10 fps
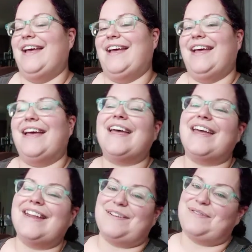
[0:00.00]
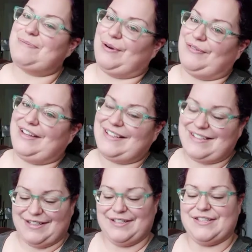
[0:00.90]
and it was perfect.
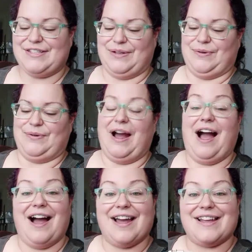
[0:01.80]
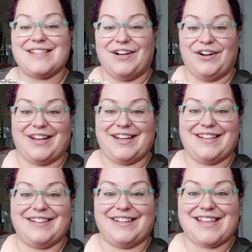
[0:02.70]
So I started it
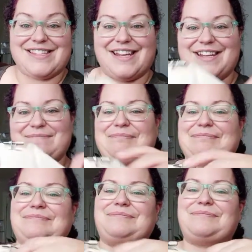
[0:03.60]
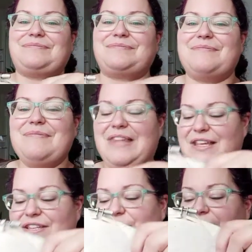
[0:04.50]
last night.
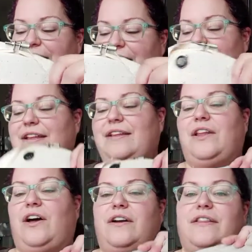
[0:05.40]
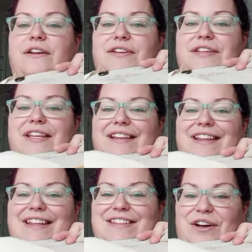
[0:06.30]
So I cut it long. It's all